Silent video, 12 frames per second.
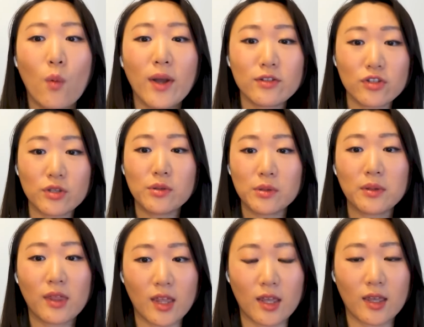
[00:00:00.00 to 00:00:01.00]
What do you
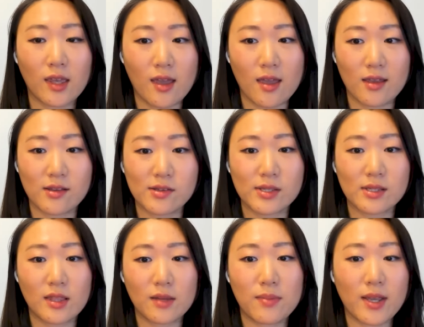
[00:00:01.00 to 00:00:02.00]
think is
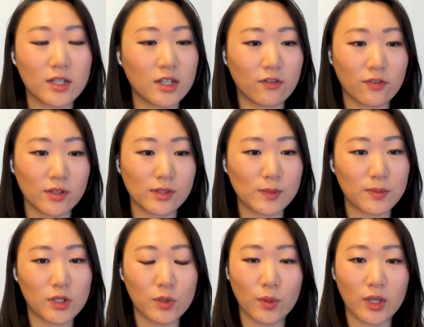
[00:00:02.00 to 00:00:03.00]
the big difference
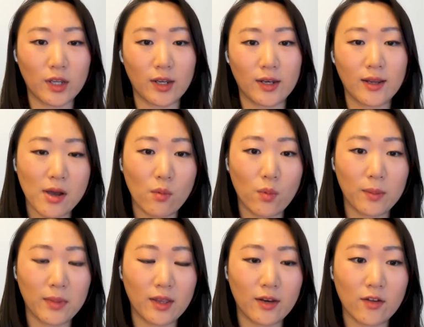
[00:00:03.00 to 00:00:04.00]
between a
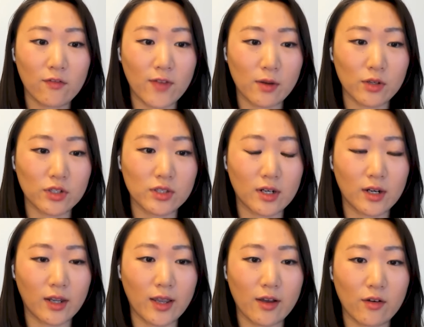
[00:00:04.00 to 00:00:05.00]
woman founder
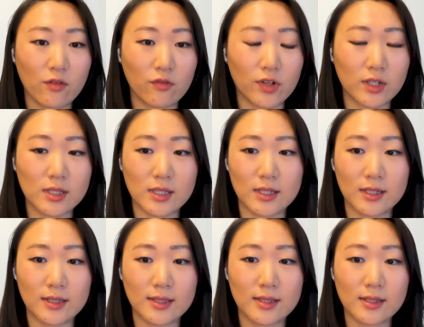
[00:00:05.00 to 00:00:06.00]
starting out
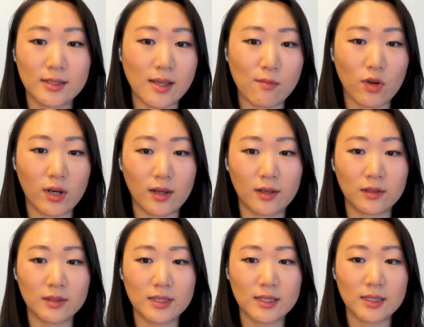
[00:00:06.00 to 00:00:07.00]
versus someone
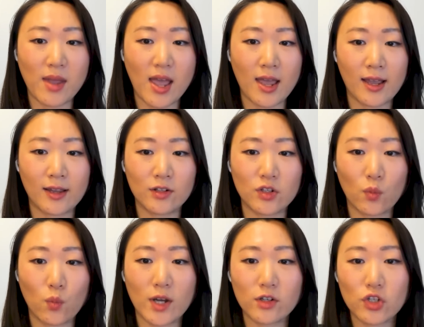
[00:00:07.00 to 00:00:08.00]
else? And
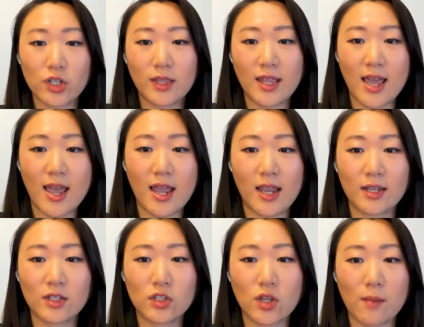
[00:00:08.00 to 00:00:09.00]
what should they
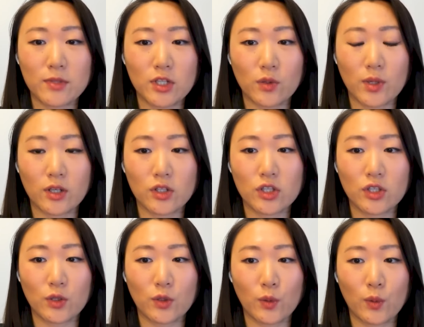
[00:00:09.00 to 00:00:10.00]
stop doing
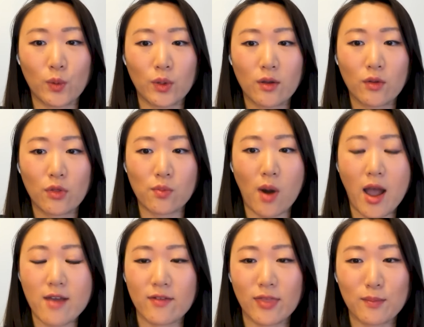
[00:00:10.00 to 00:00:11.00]
to
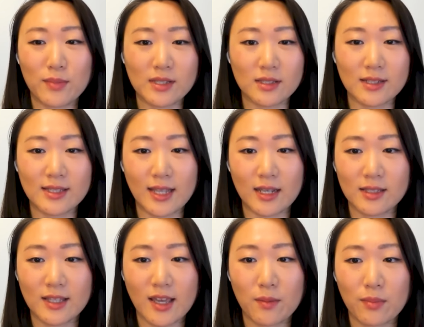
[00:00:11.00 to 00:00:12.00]
thrive in the business
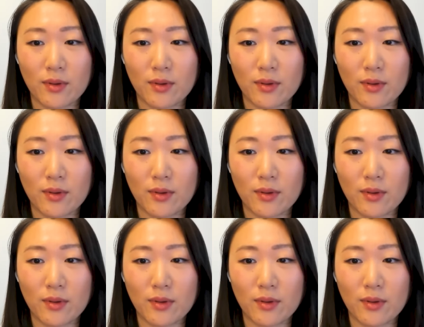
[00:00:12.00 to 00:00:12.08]
landscape?